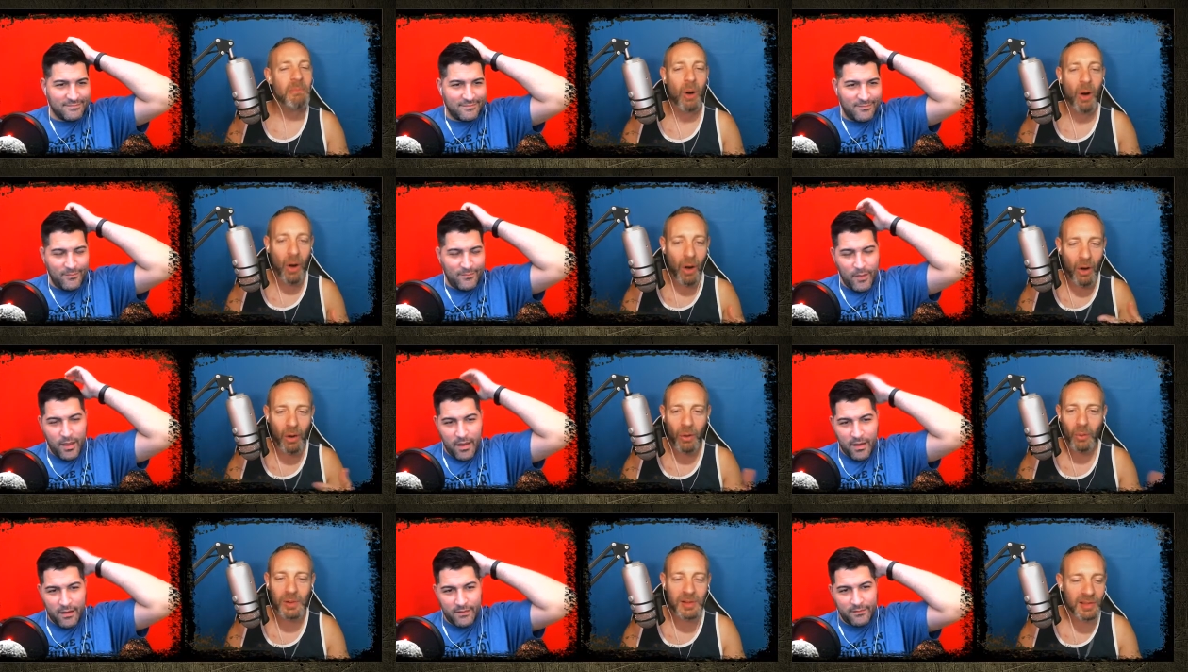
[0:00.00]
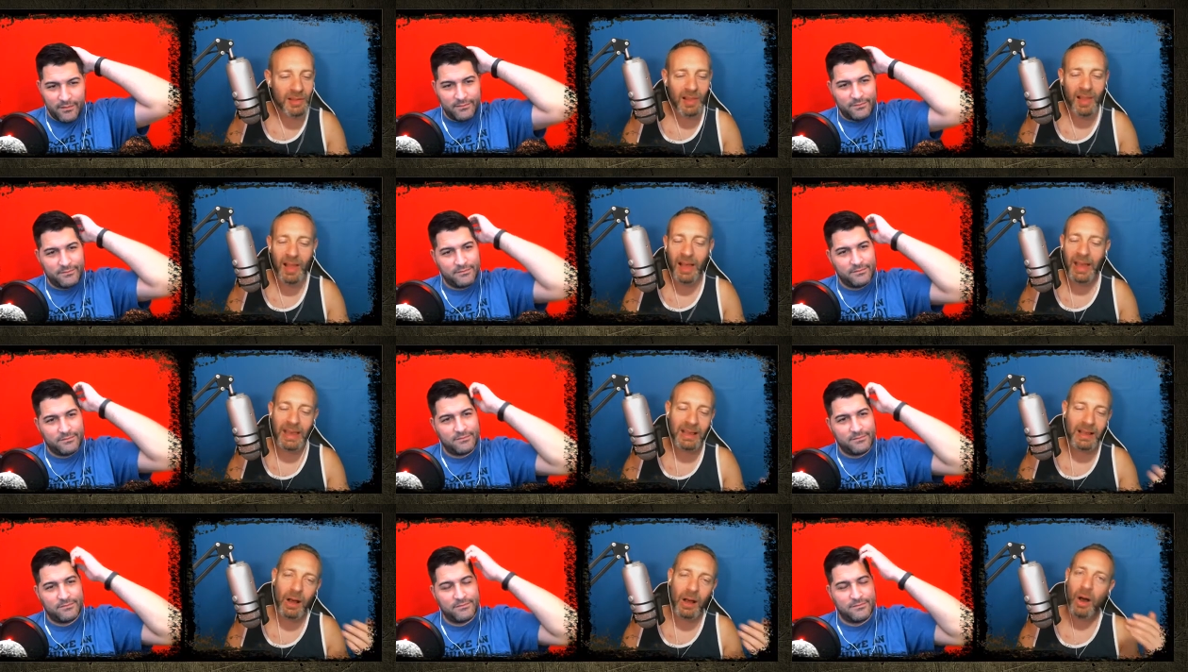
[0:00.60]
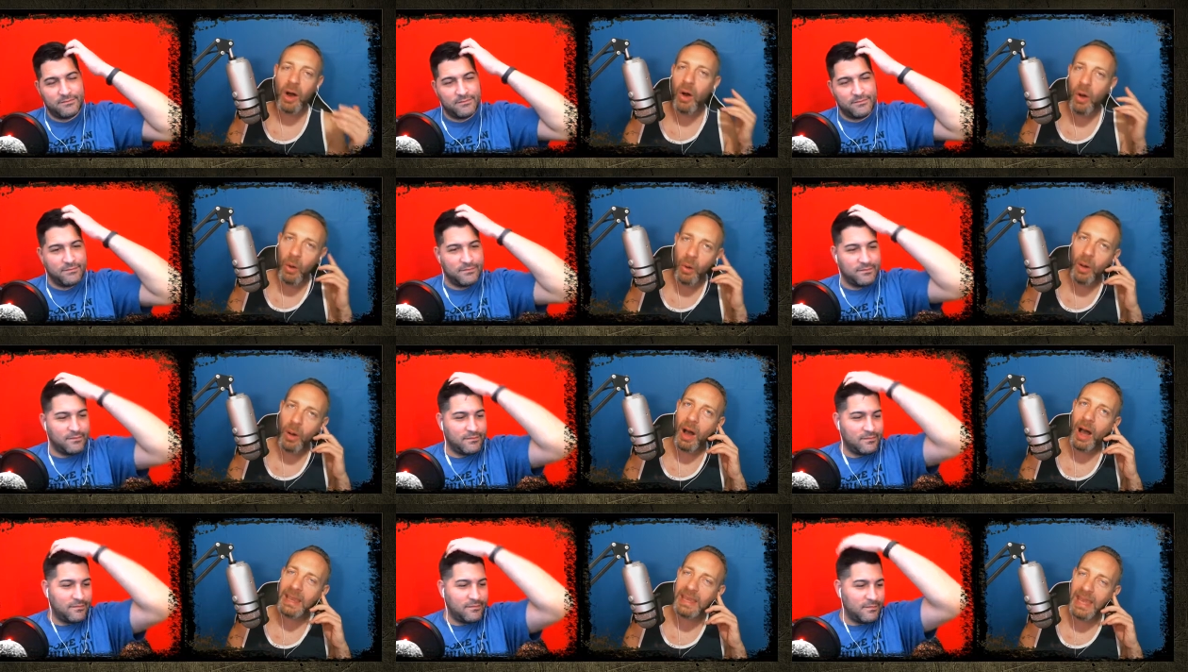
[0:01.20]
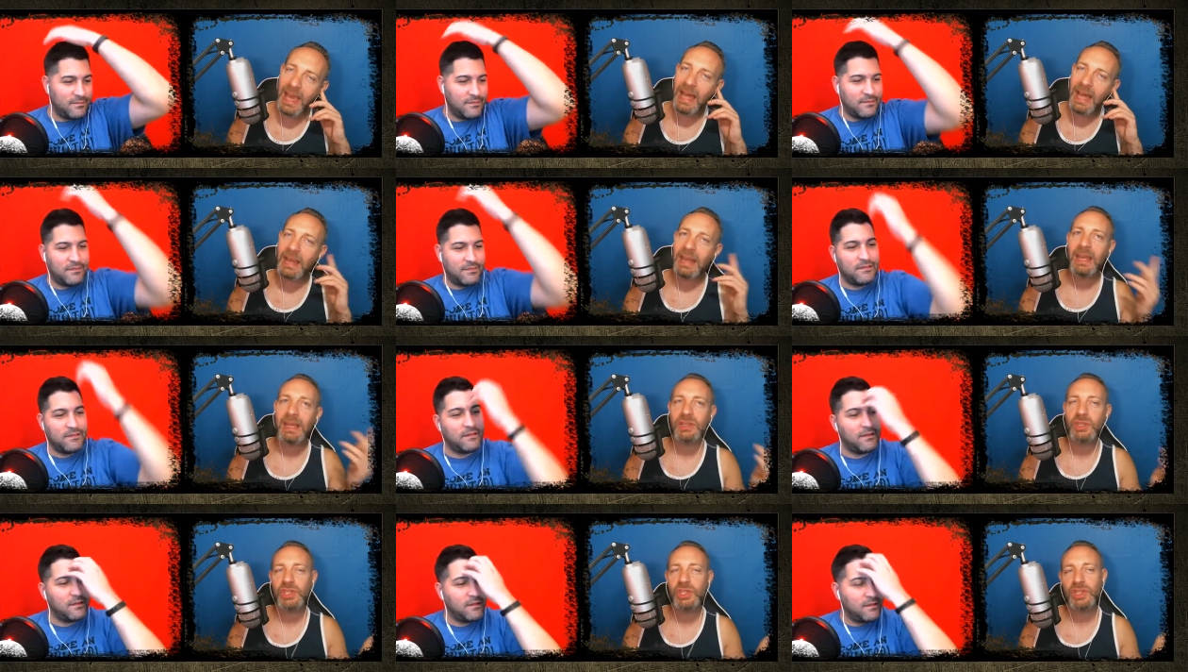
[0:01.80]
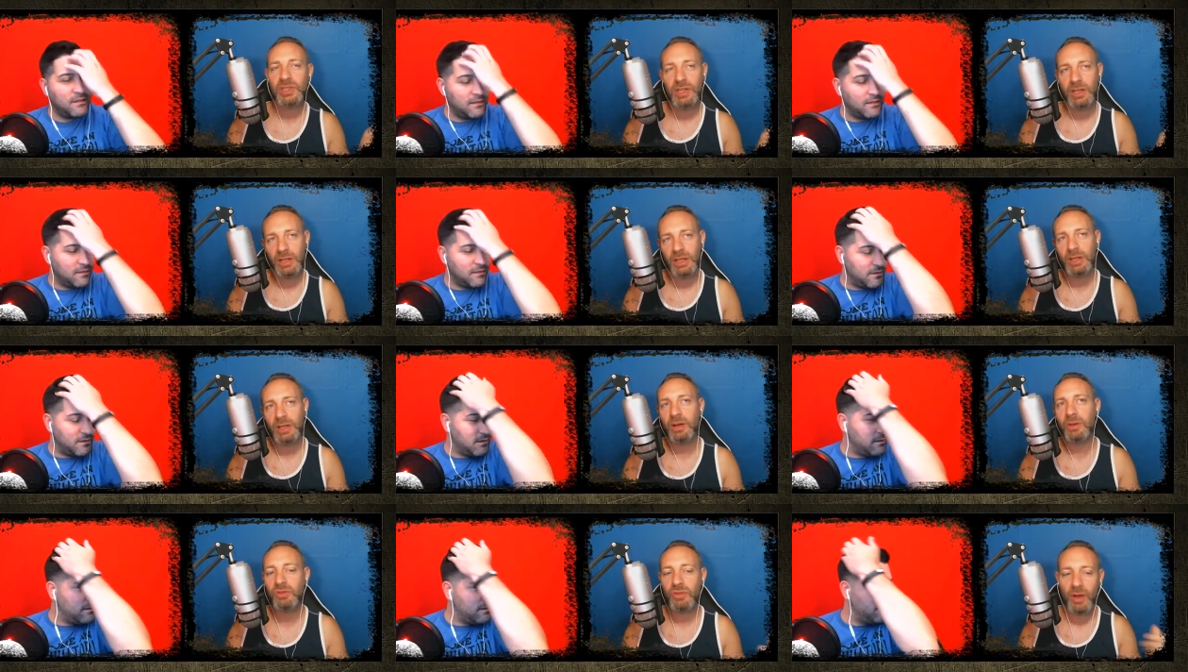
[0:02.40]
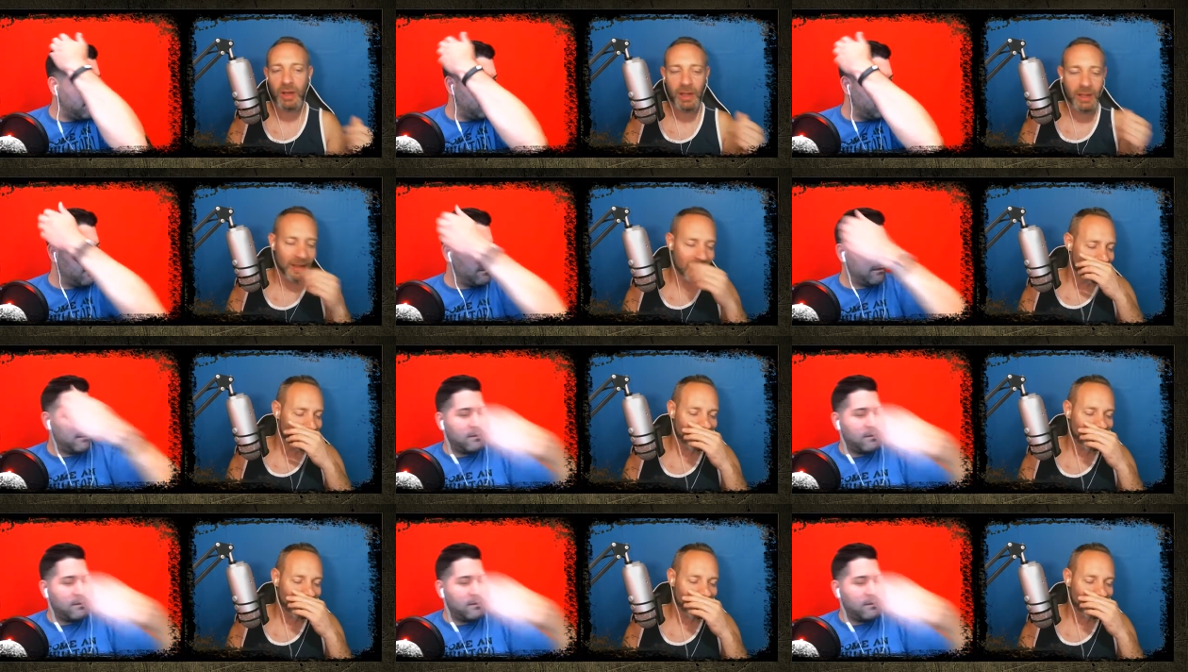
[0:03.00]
Speaker 1: all was like, oh, I get it. She's gonna go try.